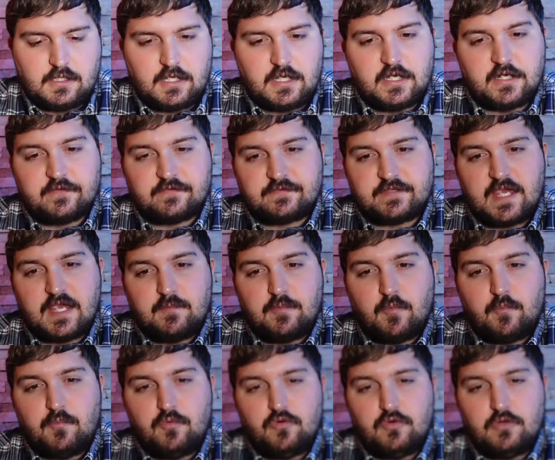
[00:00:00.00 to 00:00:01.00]
It is
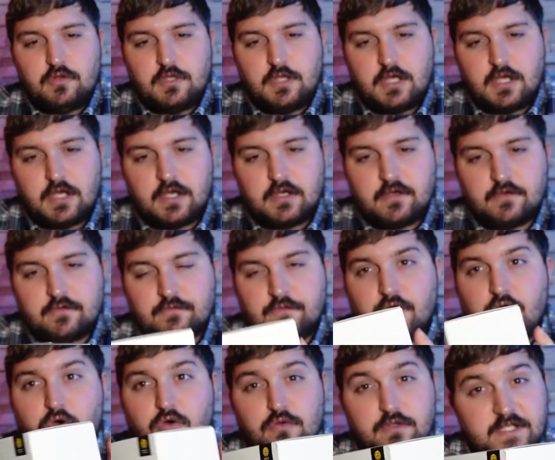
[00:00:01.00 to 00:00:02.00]
capable of
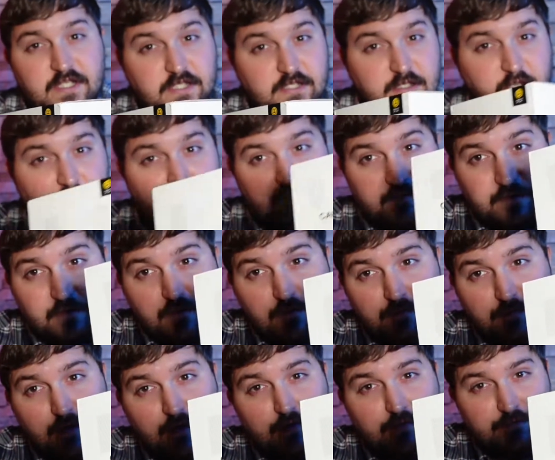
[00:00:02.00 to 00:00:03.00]
holding two
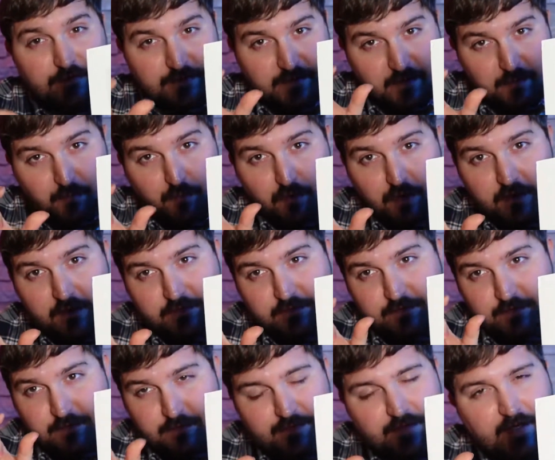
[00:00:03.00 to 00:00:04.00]
phones in one,
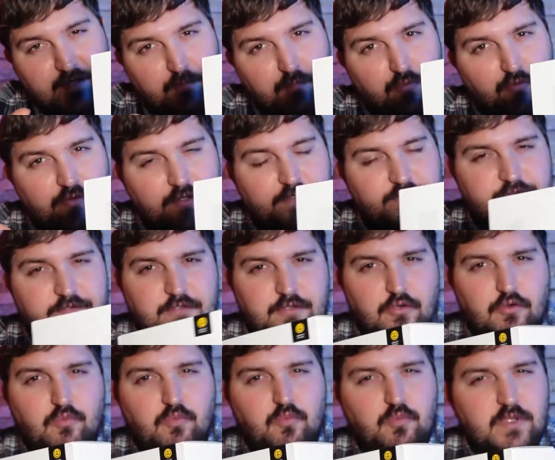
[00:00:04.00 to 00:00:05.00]
so thick boys,
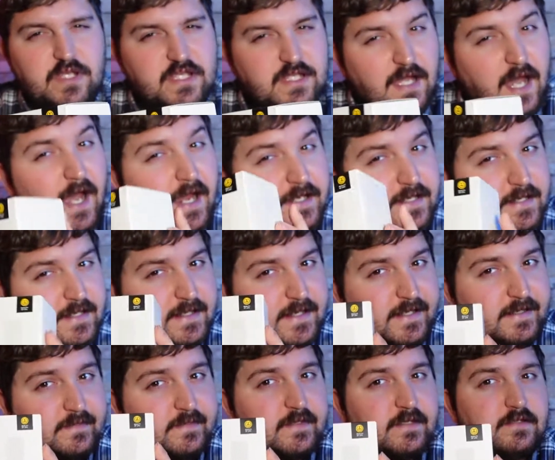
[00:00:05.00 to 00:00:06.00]
so we kind of
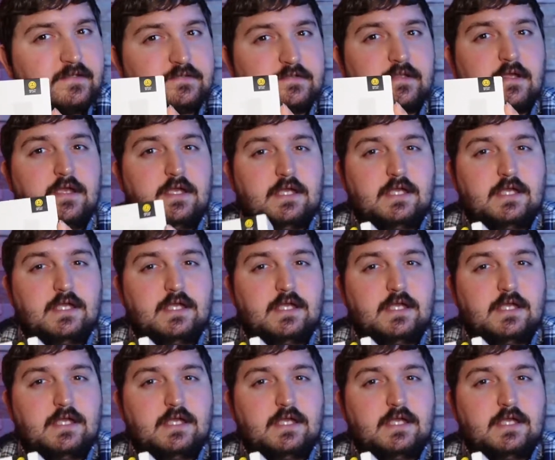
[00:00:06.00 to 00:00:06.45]
need this